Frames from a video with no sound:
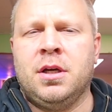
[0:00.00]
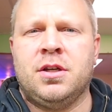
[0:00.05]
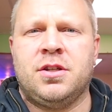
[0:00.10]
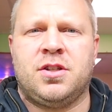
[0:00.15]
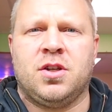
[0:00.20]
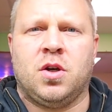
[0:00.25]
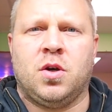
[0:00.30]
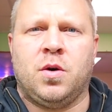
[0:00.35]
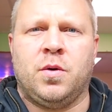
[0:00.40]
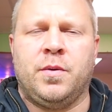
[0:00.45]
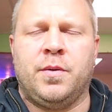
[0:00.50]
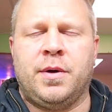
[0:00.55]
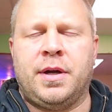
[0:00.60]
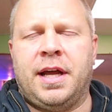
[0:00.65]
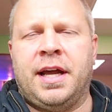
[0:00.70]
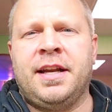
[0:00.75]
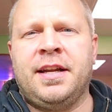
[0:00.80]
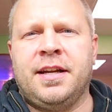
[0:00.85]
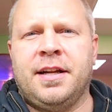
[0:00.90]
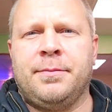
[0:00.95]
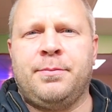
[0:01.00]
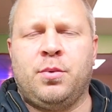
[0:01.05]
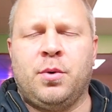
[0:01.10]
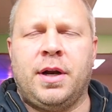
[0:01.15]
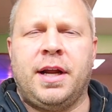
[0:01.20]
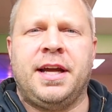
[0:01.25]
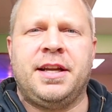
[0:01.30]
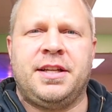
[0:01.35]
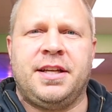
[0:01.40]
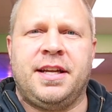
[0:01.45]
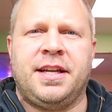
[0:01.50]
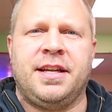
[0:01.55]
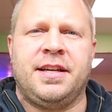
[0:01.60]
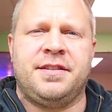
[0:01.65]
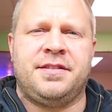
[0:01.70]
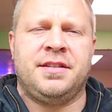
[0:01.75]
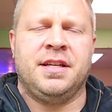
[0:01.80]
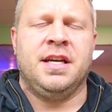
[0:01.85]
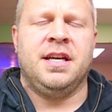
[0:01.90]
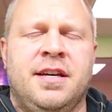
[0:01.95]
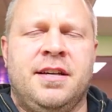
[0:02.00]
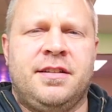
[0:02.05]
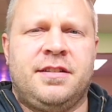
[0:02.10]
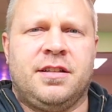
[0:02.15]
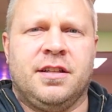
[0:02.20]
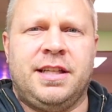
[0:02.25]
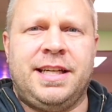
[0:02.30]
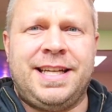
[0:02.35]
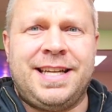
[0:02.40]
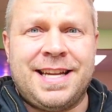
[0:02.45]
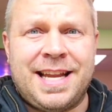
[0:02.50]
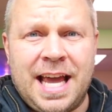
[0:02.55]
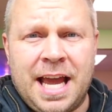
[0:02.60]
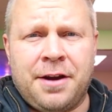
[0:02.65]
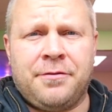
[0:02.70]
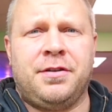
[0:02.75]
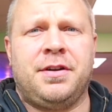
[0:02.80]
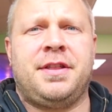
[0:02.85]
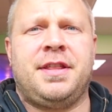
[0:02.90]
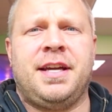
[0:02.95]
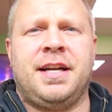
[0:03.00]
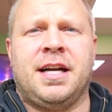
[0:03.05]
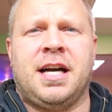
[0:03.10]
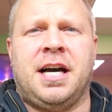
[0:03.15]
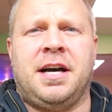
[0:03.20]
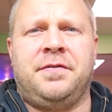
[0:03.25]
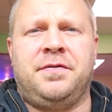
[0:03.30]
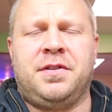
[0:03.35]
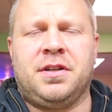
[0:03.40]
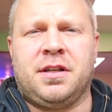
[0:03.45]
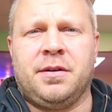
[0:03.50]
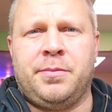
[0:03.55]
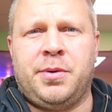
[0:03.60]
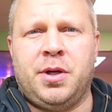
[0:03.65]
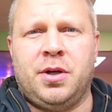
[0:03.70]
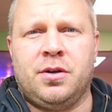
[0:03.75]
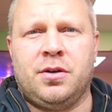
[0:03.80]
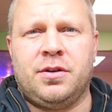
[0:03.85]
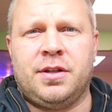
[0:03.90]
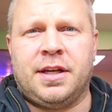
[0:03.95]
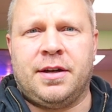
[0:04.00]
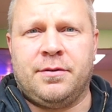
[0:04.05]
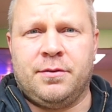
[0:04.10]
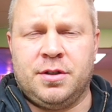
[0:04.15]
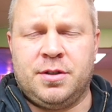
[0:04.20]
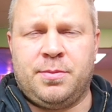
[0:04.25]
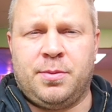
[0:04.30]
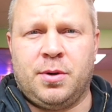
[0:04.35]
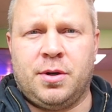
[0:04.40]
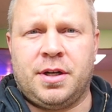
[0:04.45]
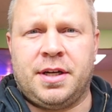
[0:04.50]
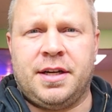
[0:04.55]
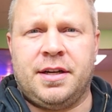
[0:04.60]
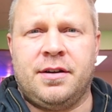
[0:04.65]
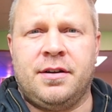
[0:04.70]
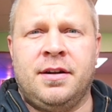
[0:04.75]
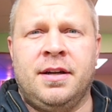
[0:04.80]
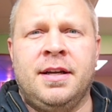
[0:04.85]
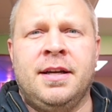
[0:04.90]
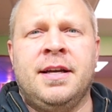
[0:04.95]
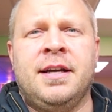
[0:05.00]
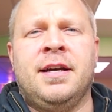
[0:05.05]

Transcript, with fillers: So what ended up what I did is deleted everything off the computer that was Pergear,